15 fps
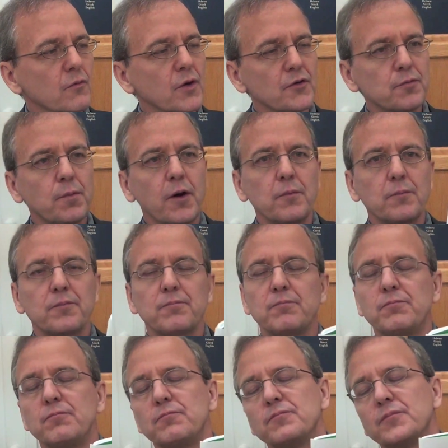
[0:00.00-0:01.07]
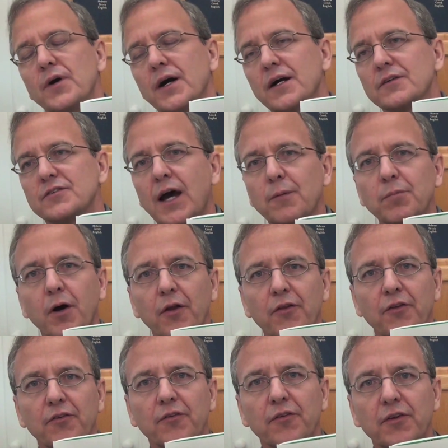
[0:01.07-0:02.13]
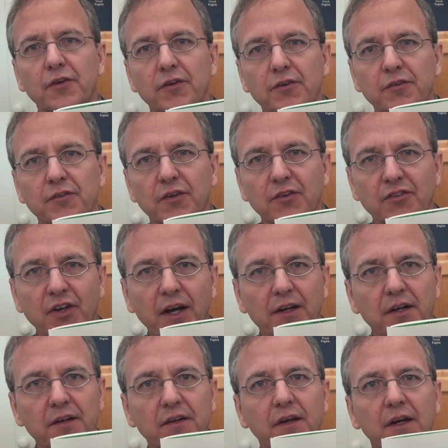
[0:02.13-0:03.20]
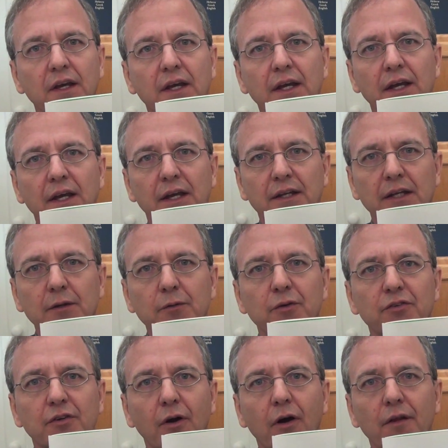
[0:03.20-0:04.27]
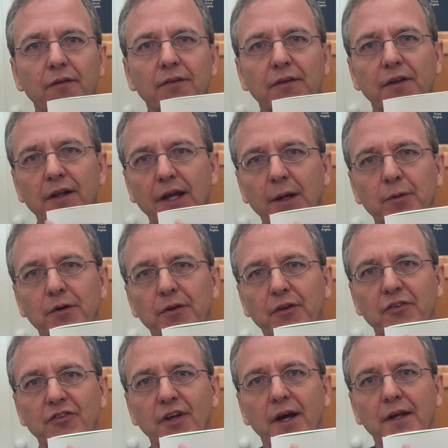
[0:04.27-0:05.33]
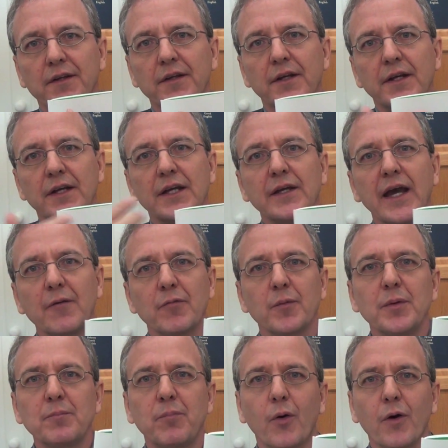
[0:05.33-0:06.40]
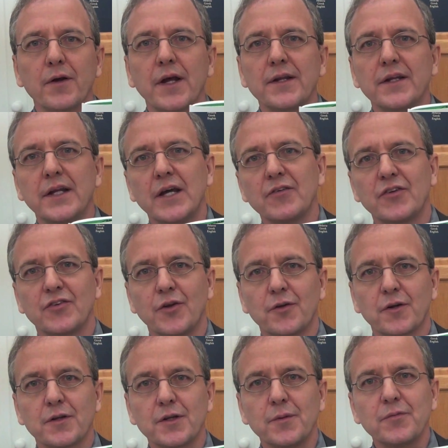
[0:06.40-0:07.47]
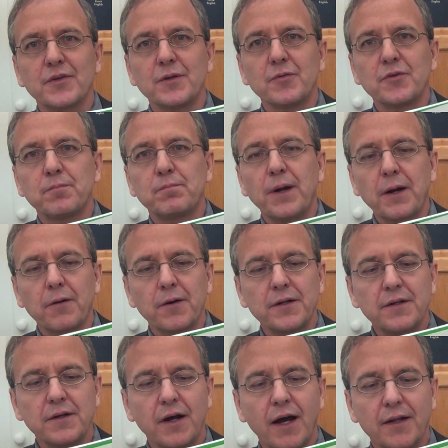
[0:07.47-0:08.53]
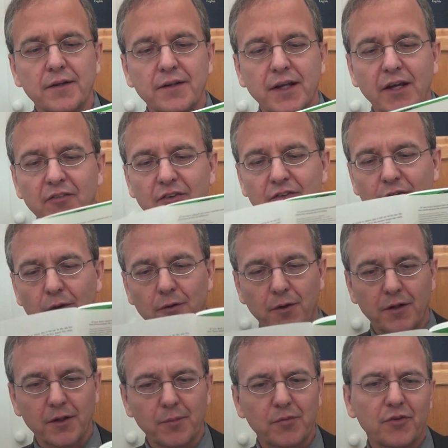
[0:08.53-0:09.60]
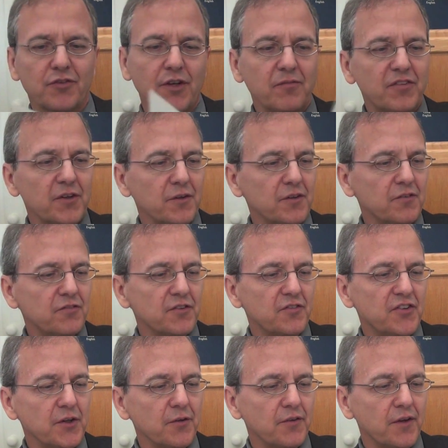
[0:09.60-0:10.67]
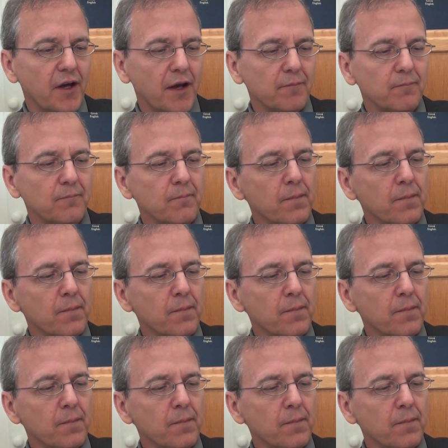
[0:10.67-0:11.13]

was Pope John Paul II, and he was called the labor of the sun. He happened to be born on the day of a solar eclipse. He was buried on the day of a solar eclipse, so some feel he fulfilled that.